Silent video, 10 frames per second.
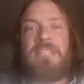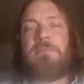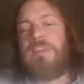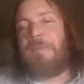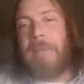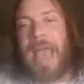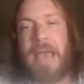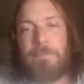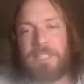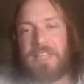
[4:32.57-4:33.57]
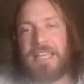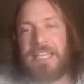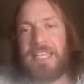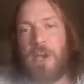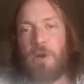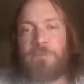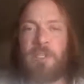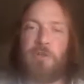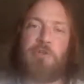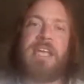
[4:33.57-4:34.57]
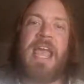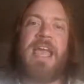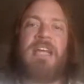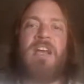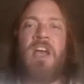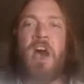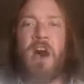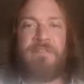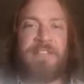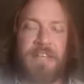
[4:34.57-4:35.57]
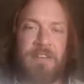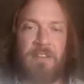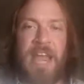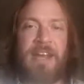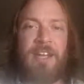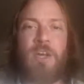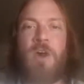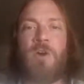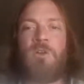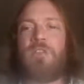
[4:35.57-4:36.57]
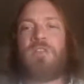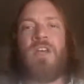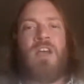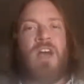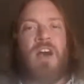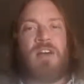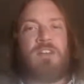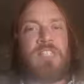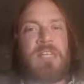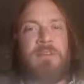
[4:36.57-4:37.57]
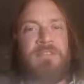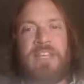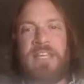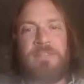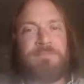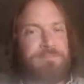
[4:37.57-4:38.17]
some of the maps that he helped to create of the Atlantic coast, some of the